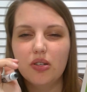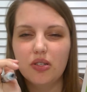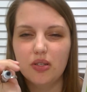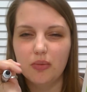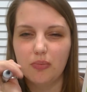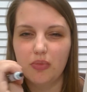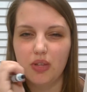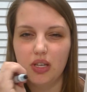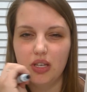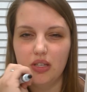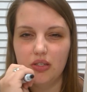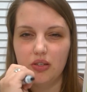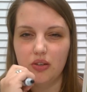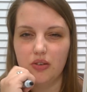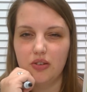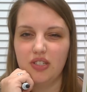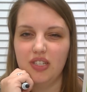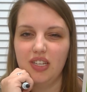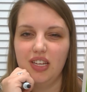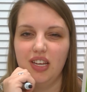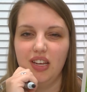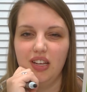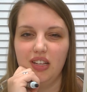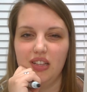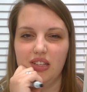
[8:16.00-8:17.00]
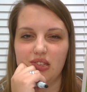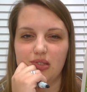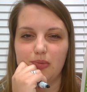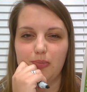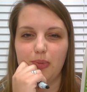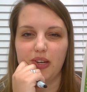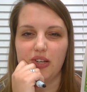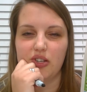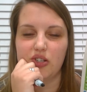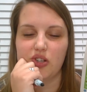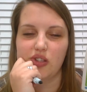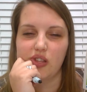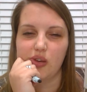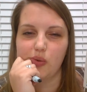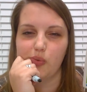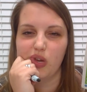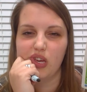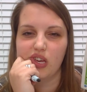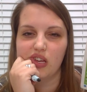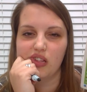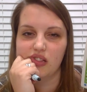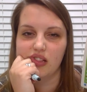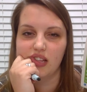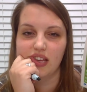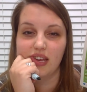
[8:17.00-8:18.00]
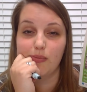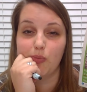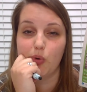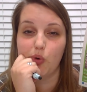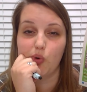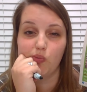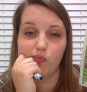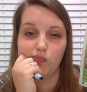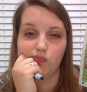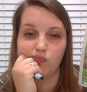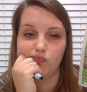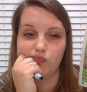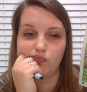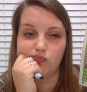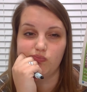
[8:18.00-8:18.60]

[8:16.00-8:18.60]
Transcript: are some things you're seeing in this picture that we can label?